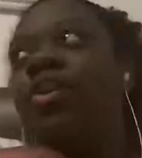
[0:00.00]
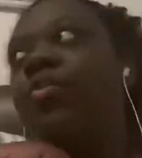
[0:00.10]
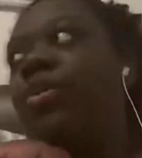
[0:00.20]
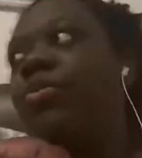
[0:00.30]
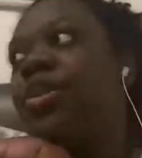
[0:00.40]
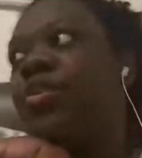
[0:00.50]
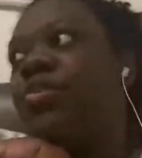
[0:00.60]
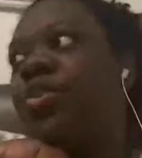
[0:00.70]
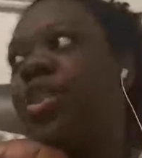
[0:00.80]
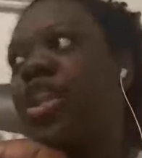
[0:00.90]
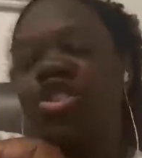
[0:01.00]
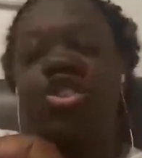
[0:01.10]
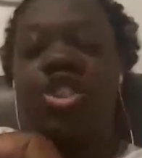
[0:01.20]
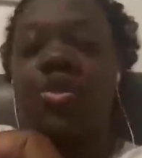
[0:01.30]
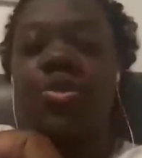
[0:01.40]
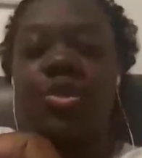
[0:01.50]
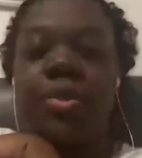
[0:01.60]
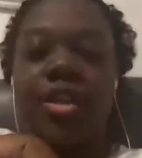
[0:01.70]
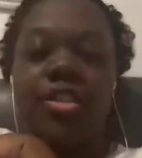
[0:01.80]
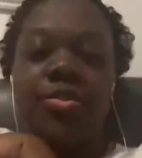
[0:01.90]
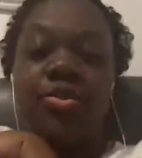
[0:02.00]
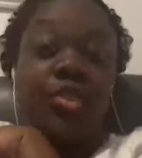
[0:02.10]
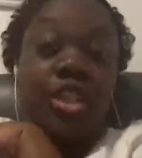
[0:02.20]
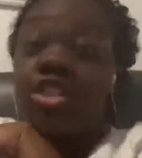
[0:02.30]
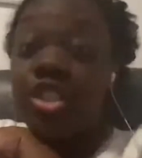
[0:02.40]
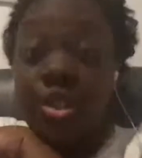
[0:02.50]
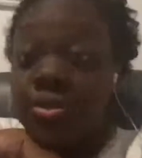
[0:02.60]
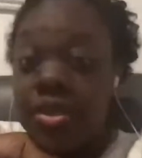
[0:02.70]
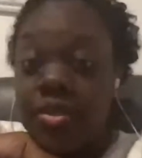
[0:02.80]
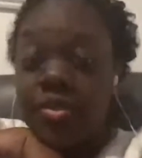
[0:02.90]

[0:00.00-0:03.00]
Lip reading: don't know, building relationships or possible friendships